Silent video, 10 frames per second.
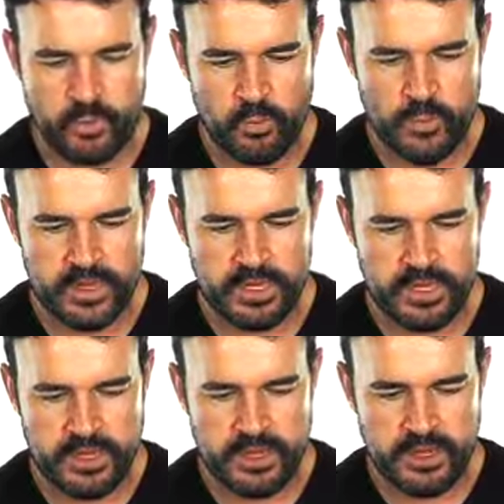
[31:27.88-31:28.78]

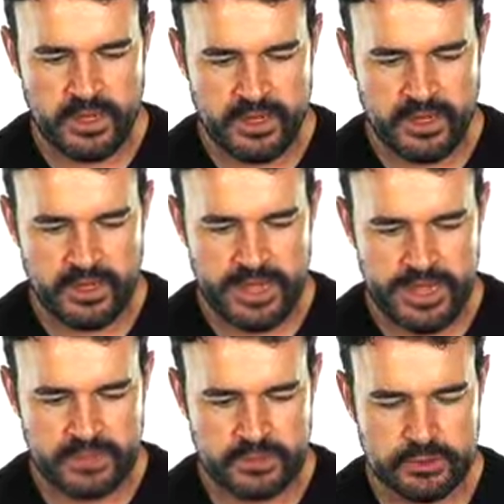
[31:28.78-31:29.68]
we
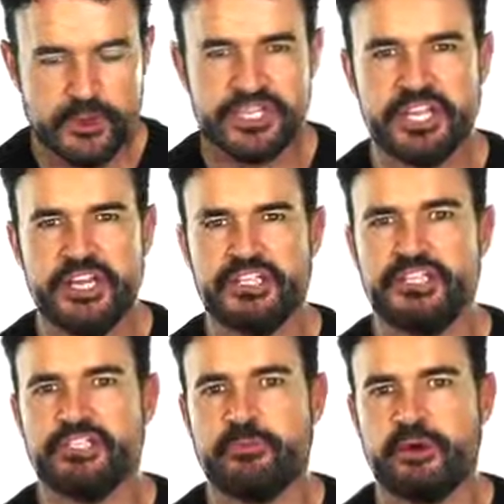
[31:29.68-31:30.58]

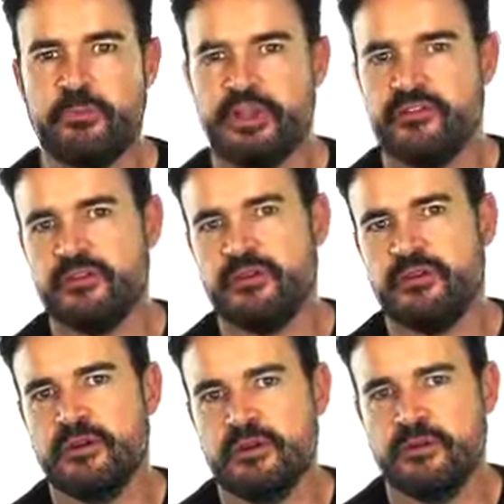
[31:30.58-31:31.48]
changed apartments,
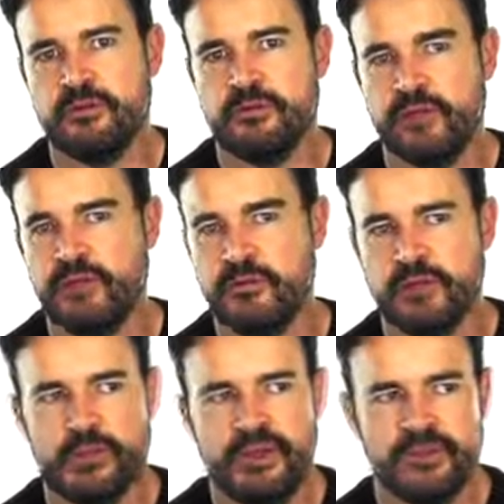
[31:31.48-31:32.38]
and in the new
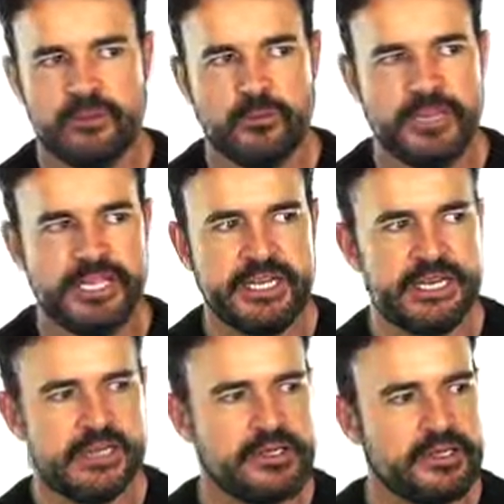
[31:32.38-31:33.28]
place we
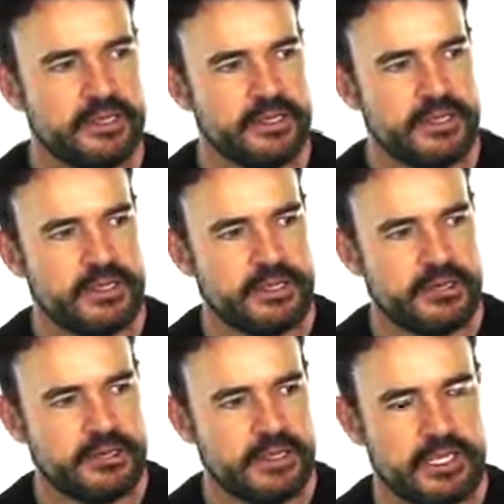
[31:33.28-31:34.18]
needed
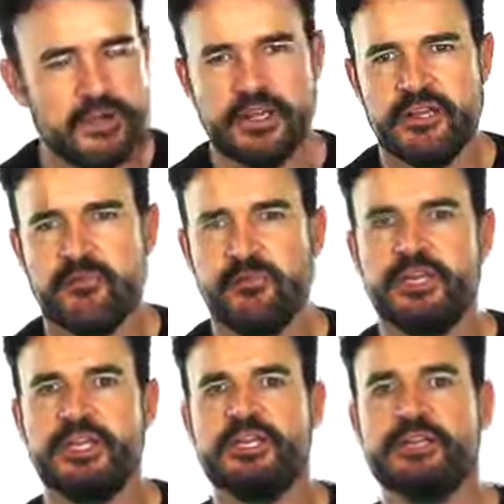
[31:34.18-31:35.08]
the internet.
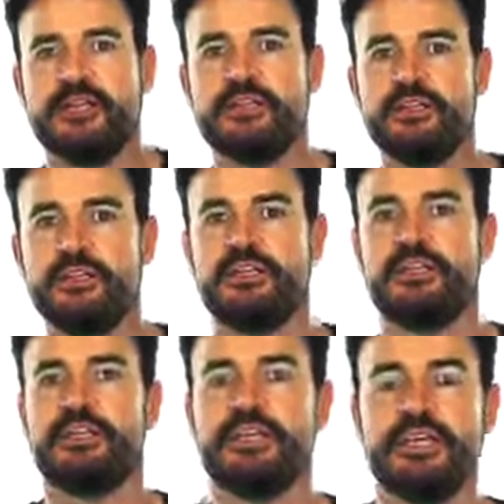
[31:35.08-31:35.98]
We needed an
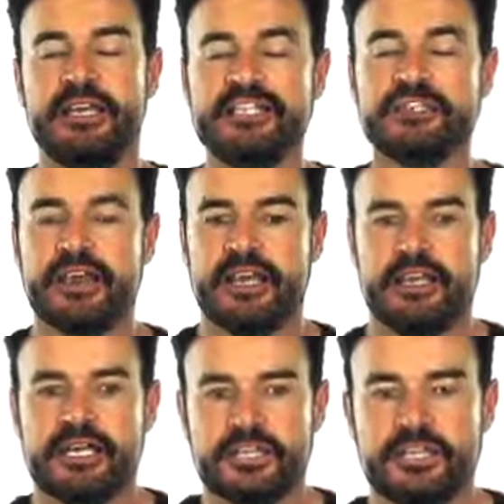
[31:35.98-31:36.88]
internet
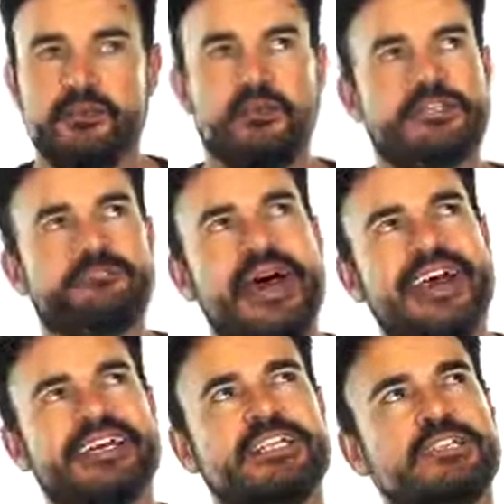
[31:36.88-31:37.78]
connection. It was
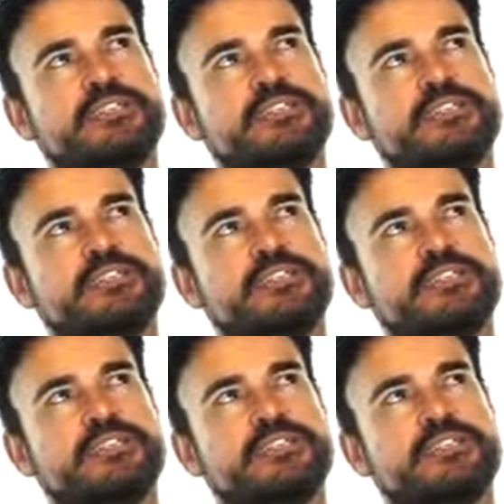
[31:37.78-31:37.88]
back in